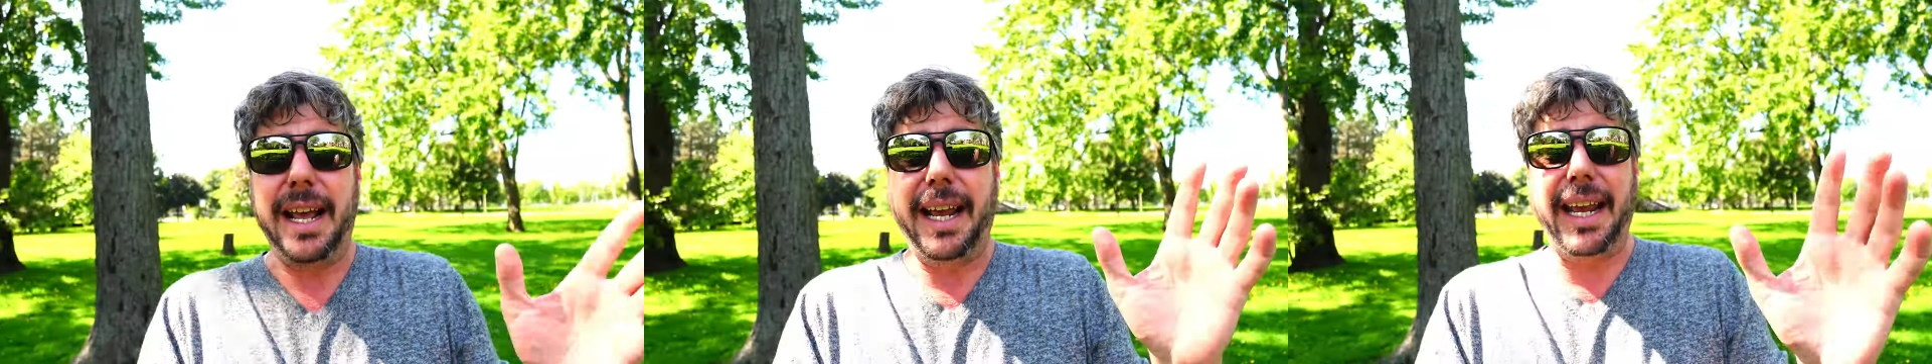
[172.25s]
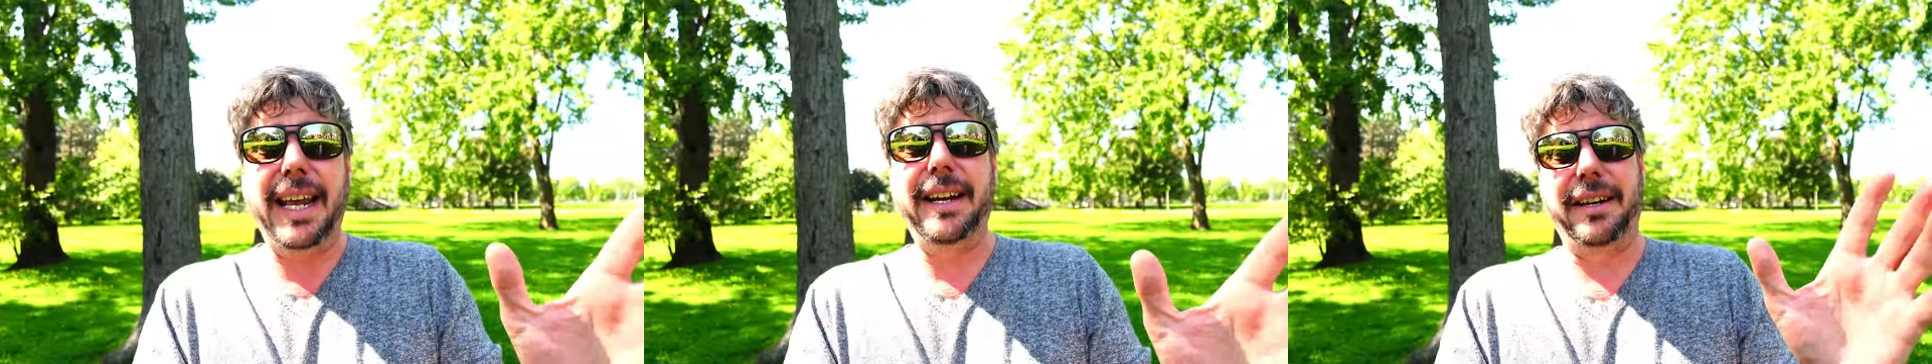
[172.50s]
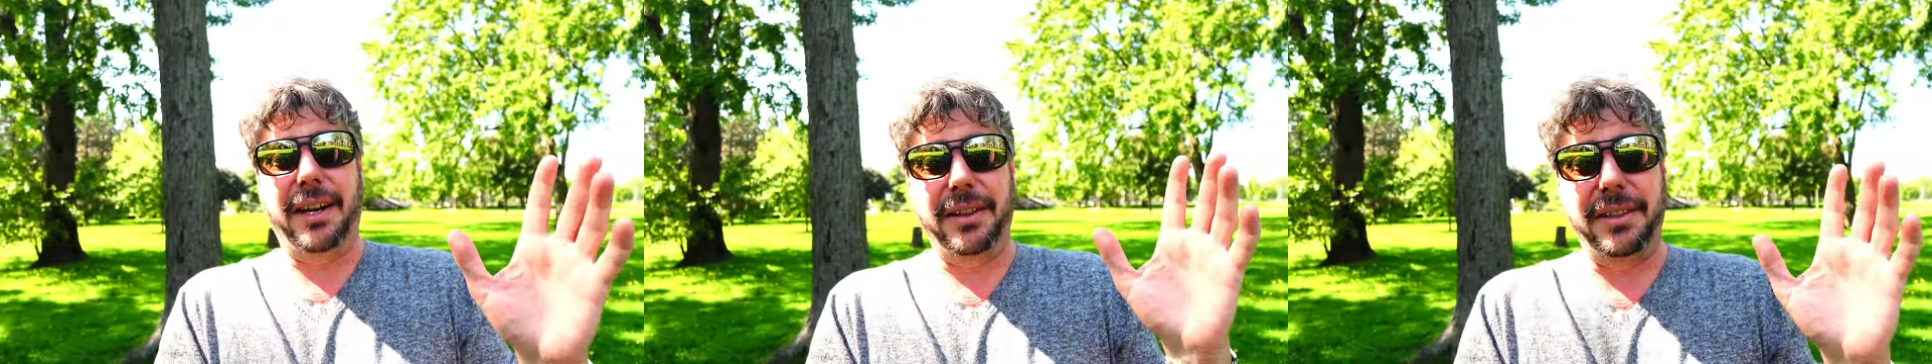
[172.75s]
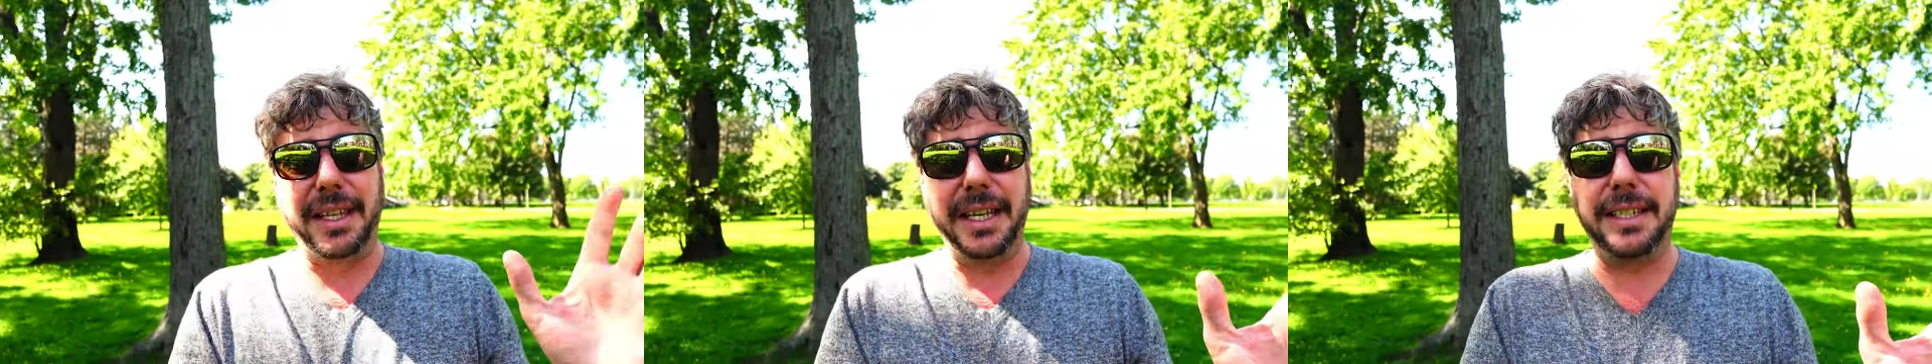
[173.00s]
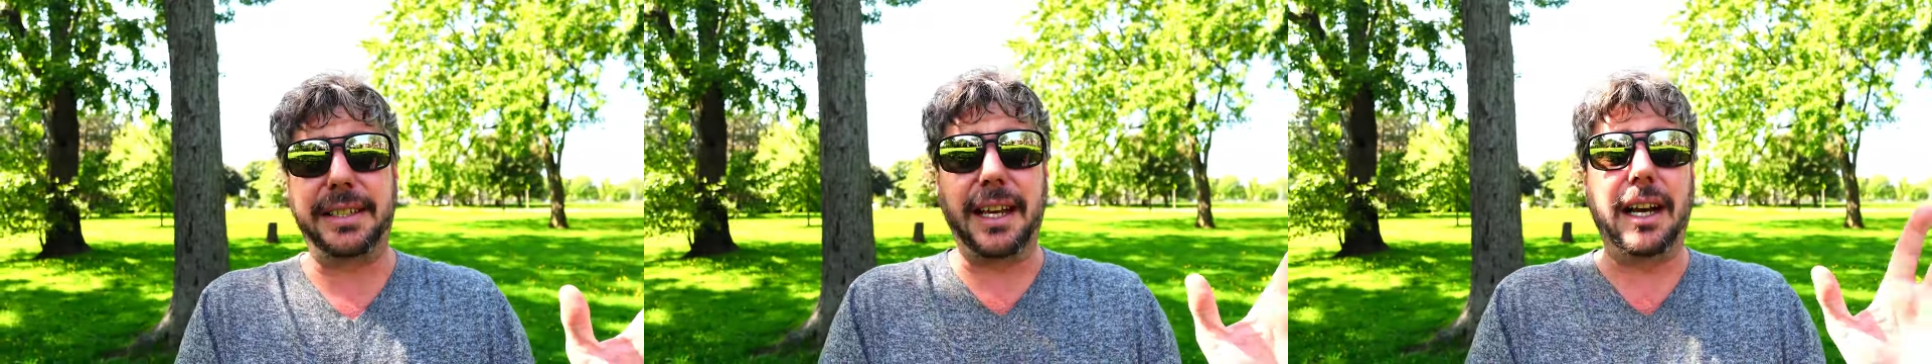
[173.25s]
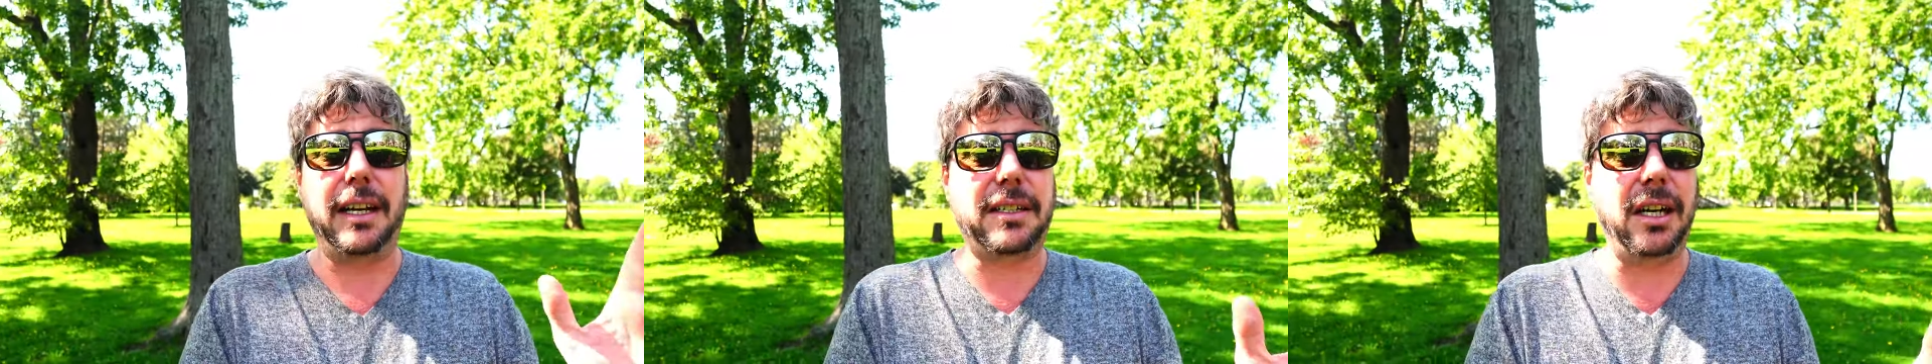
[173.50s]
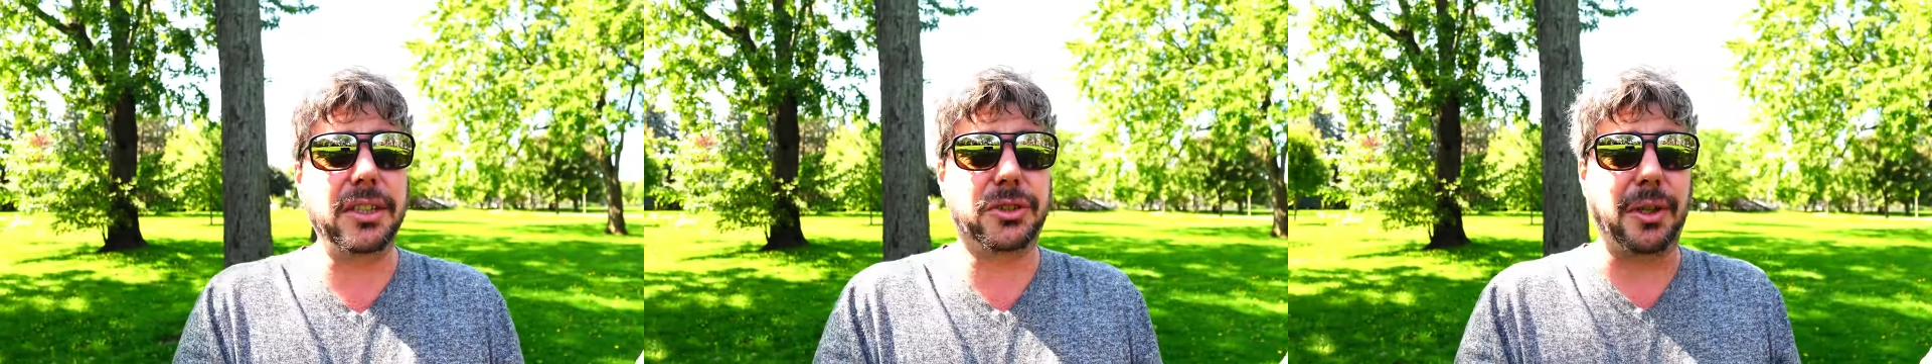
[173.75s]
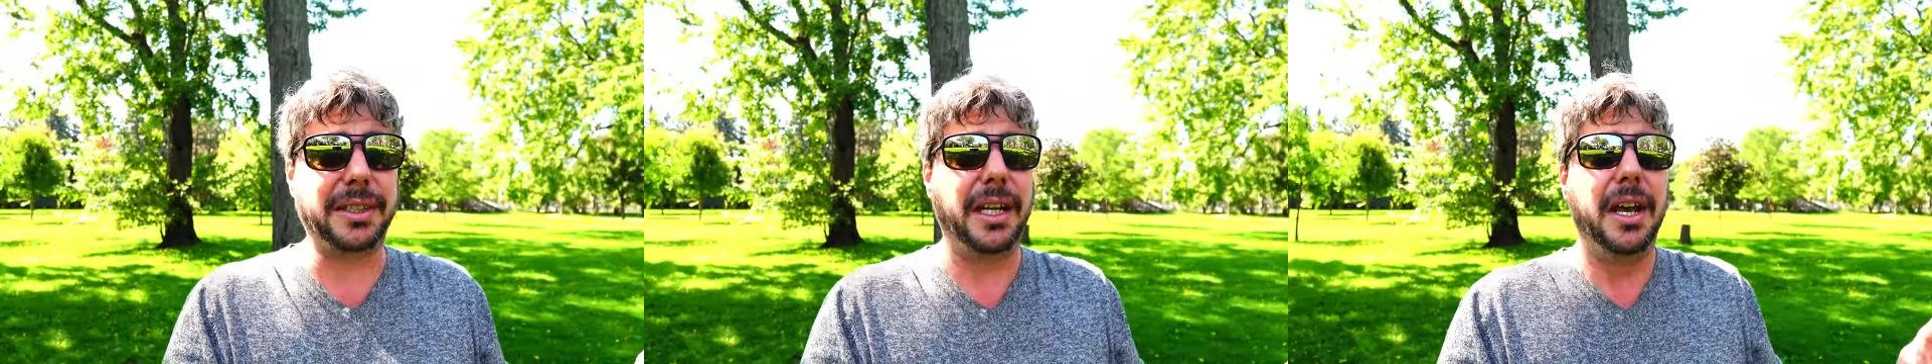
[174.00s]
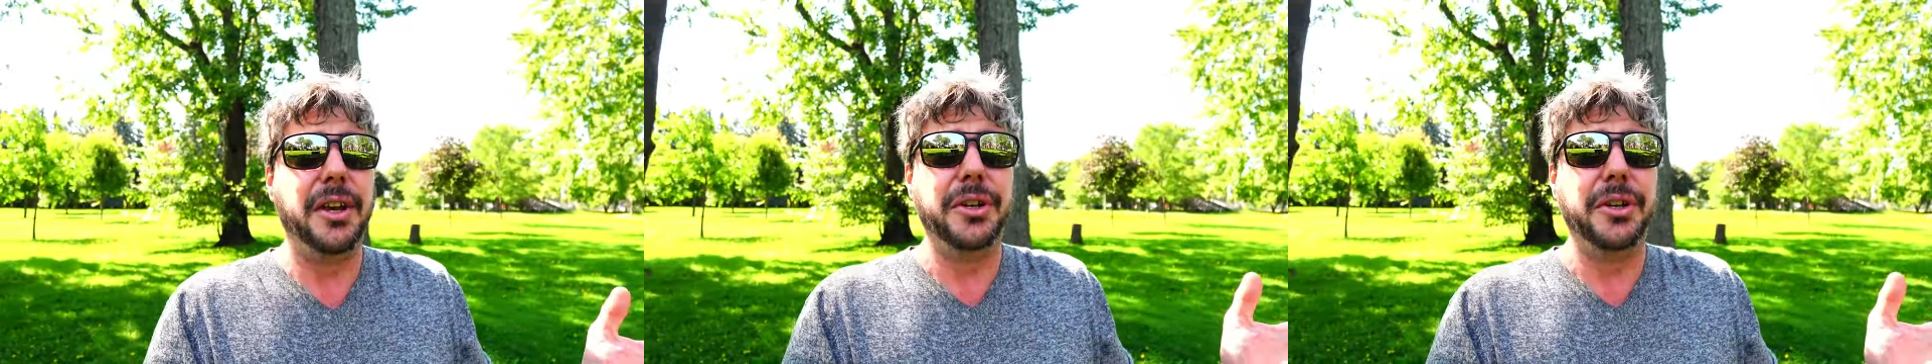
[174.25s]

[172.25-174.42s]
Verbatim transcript: in this contract,